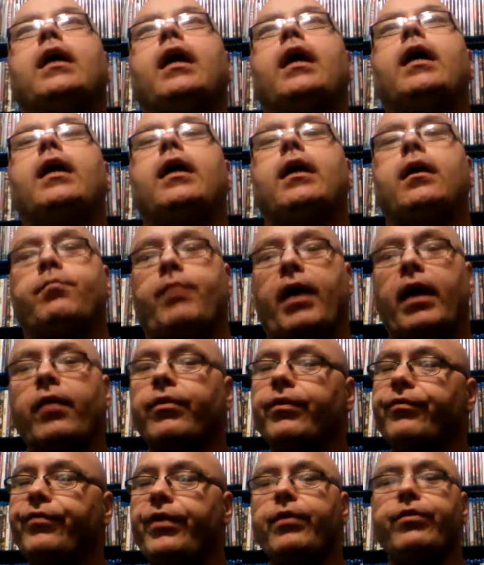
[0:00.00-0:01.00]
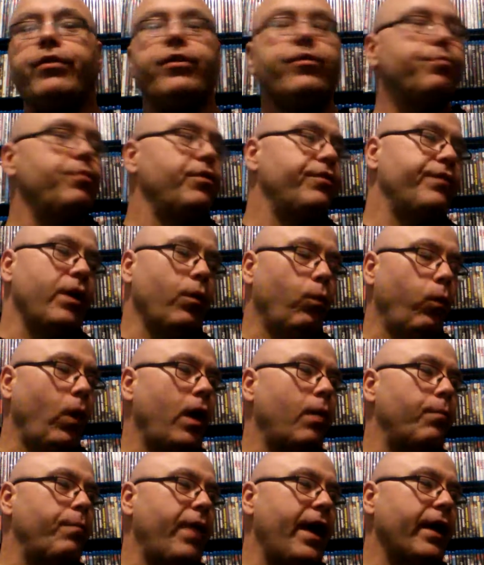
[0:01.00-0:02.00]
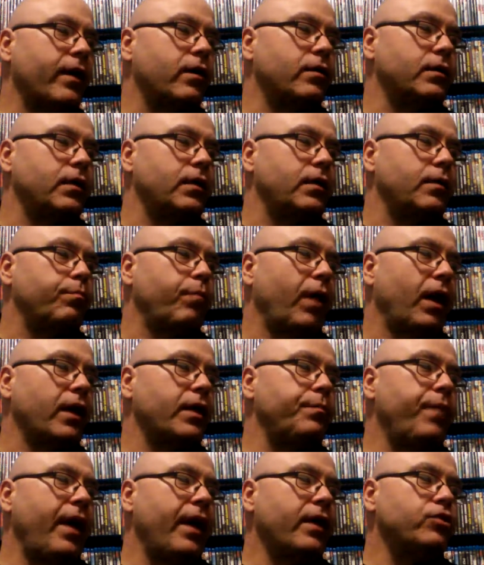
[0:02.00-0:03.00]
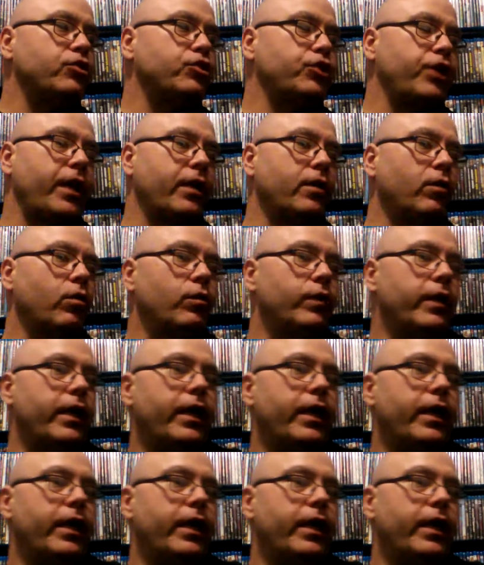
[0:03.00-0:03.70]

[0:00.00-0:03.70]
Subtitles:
I reviewed this movie a while back on the Body Bags channel,